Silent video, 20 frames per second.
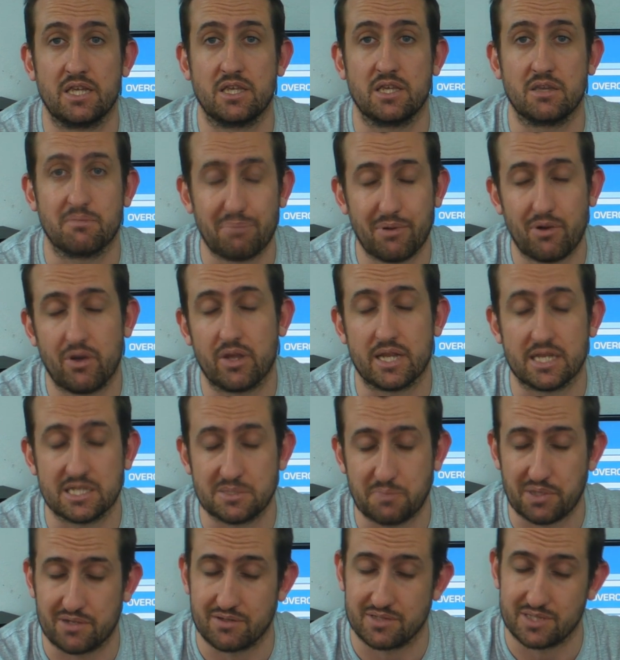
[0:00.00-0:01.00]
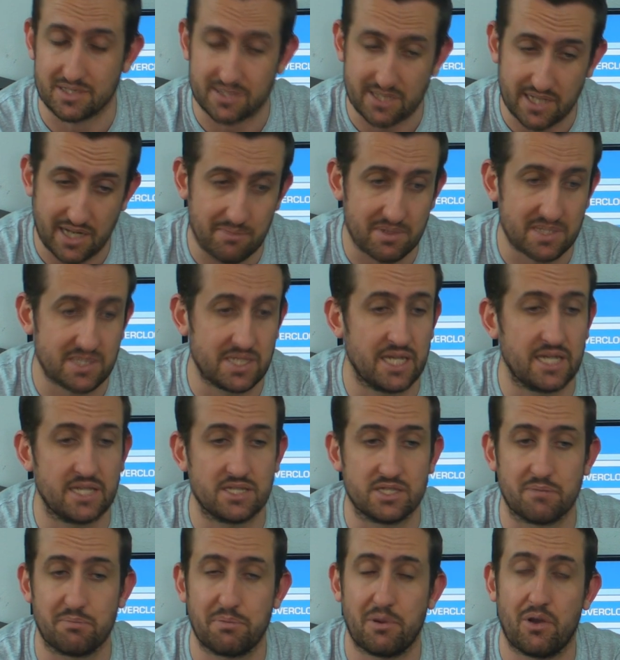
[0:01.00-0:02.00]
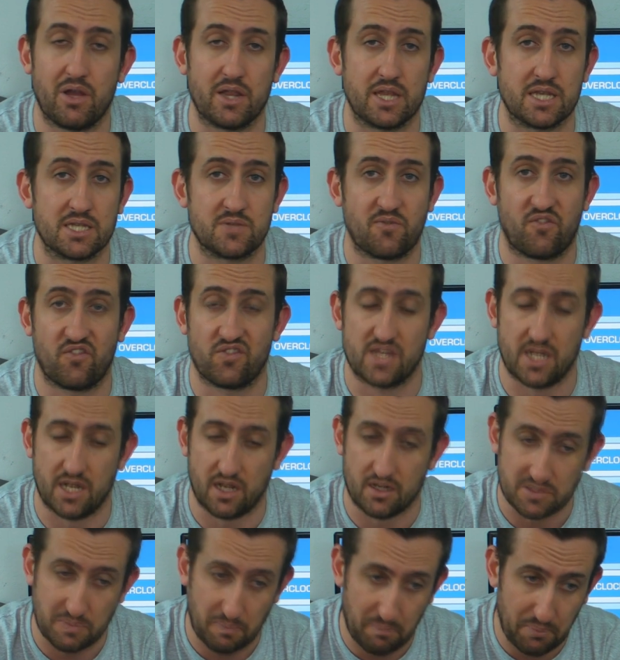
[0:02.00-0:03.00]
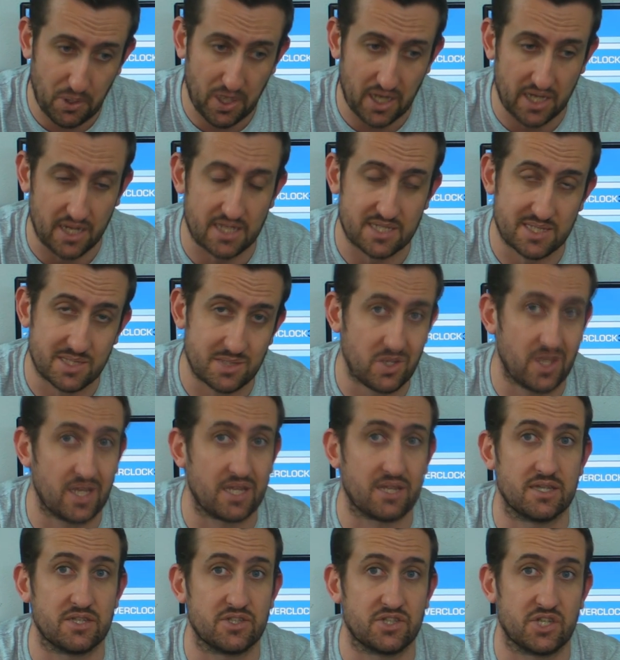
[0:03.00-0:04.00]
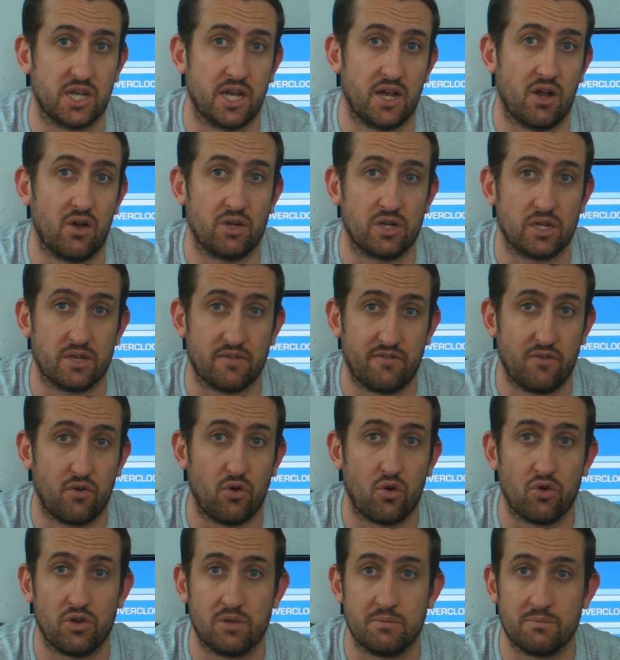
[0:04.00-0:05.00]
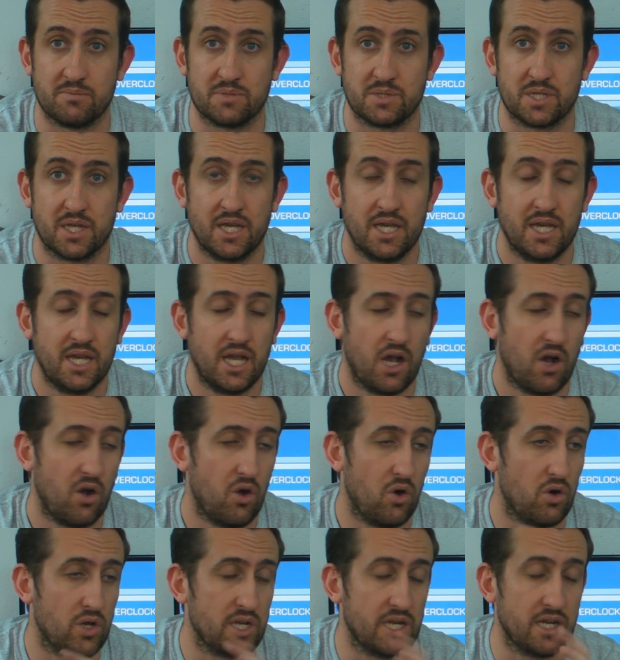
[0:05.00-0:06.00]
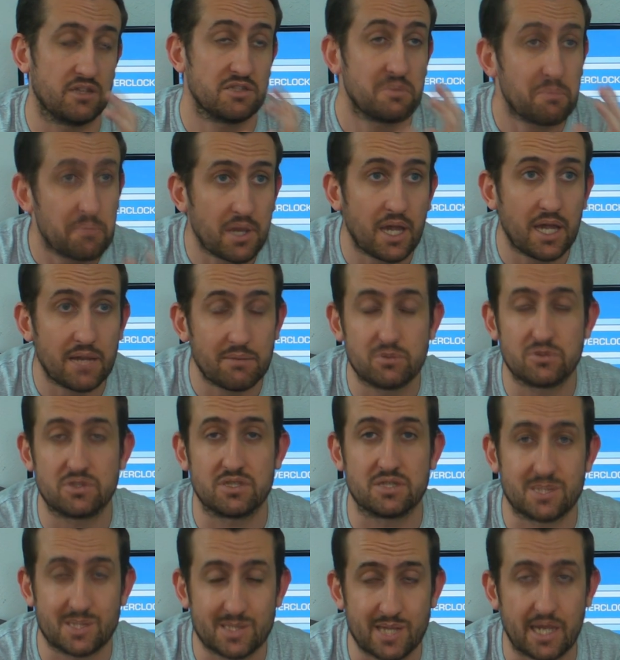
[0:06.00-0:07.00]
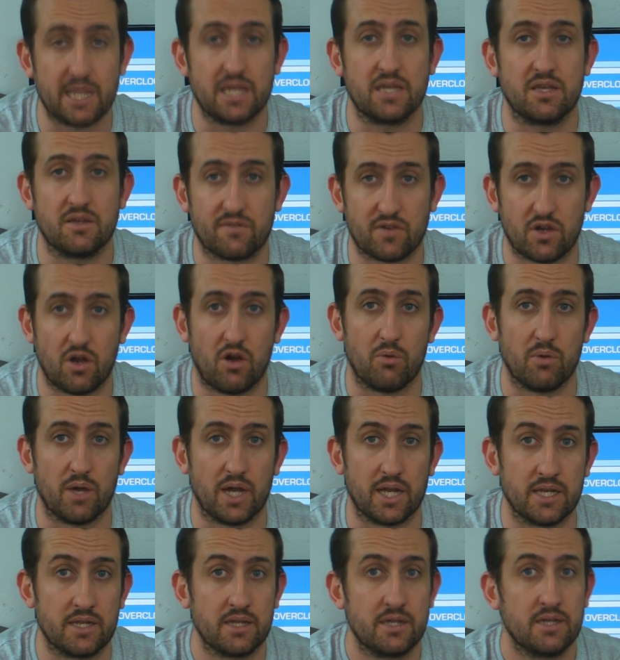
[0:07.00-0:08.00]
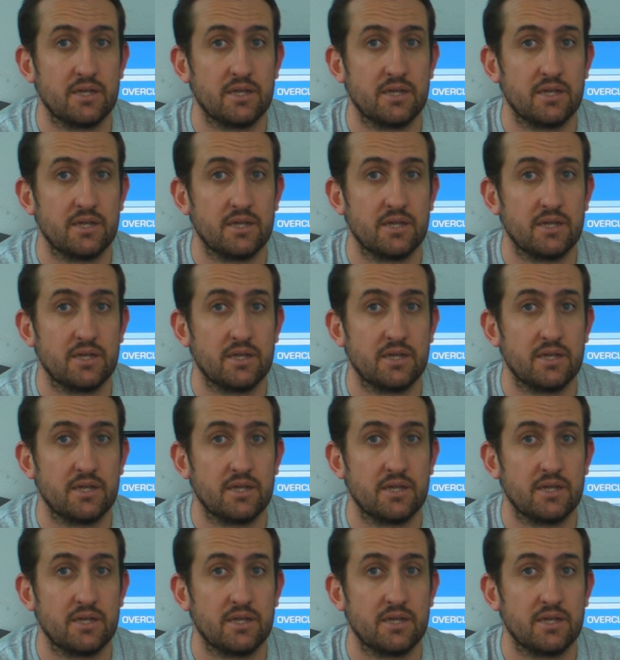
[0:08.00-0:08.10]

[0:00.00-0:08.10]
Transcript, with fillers: You buy this because it's limited. You buy this, you know, to put in your signature on your forums, or you know, to be able to say you've got one.